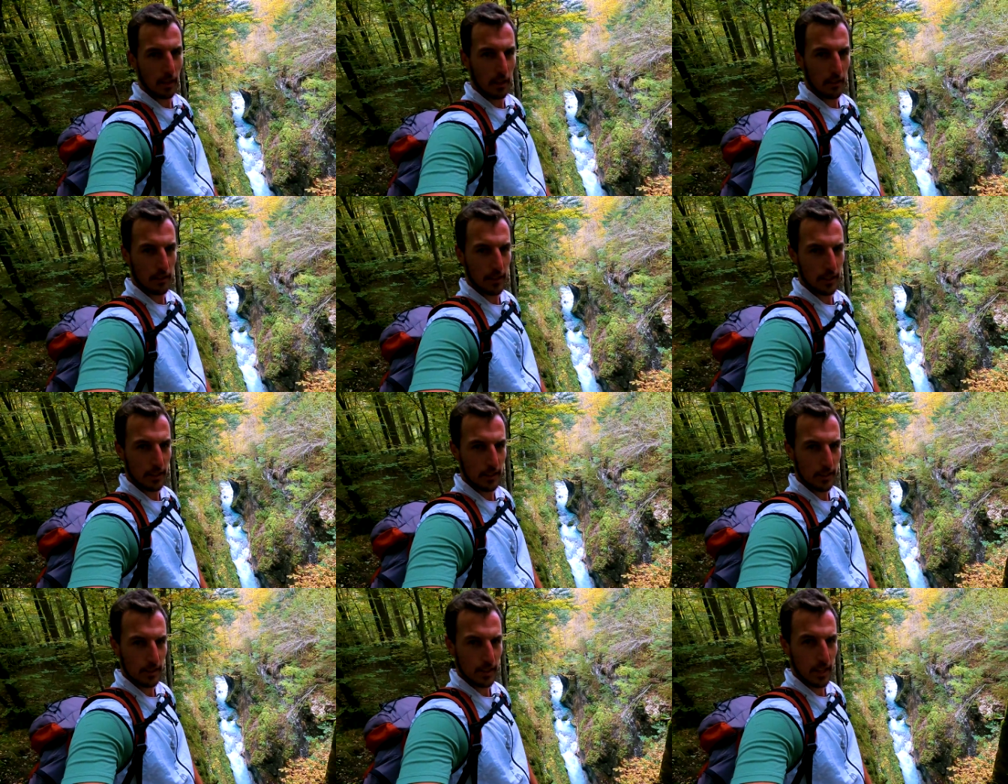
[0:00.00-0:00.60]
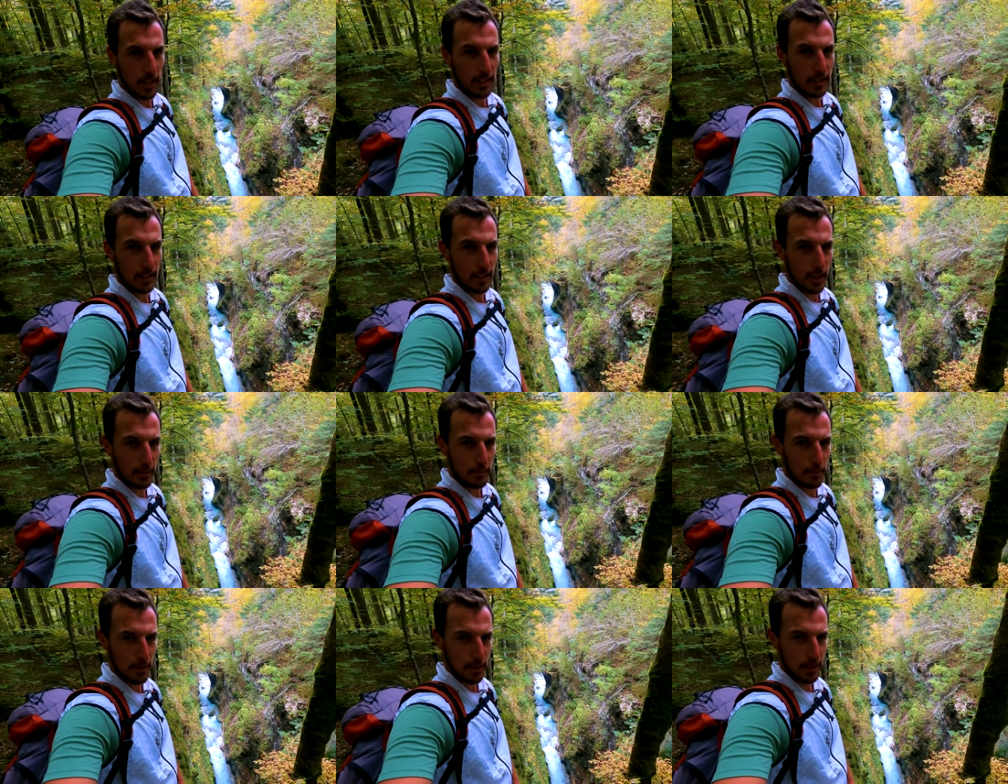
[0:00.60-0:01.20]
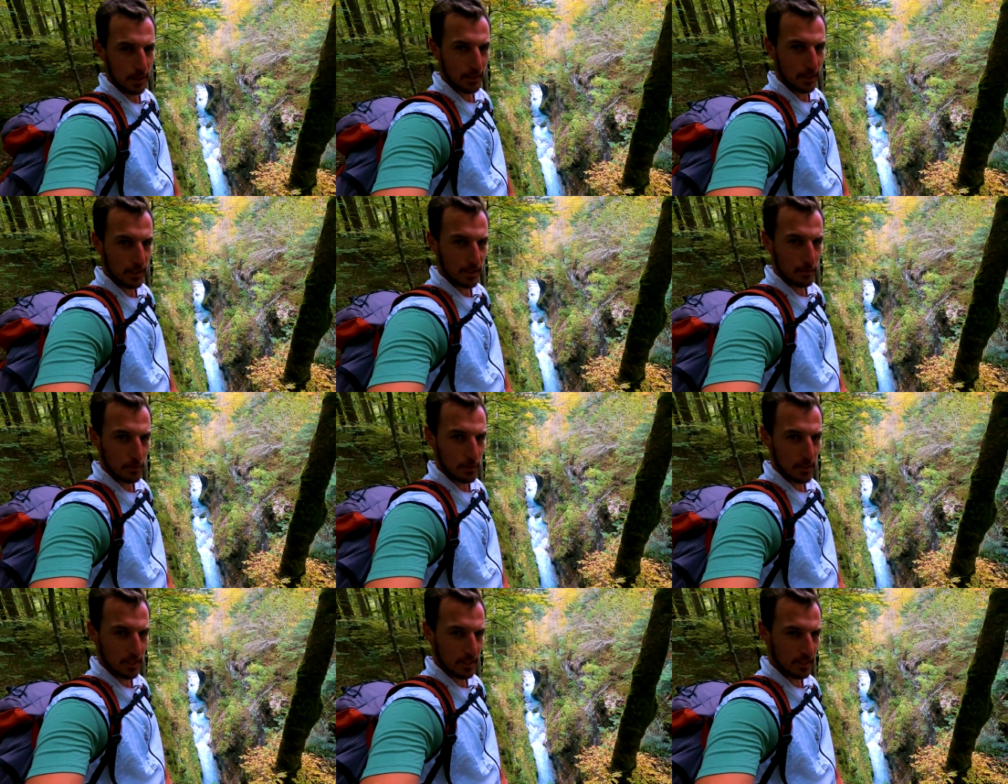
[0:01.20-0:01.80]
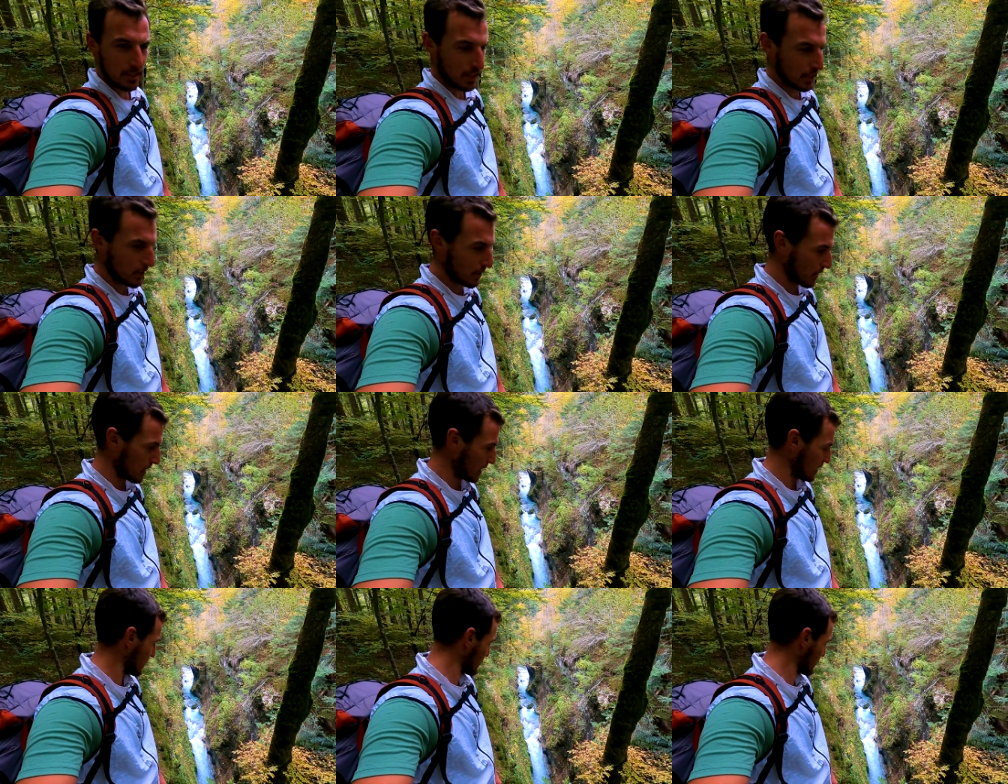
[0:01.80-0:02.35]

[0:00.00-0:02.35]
Even standing up here is pretty scary.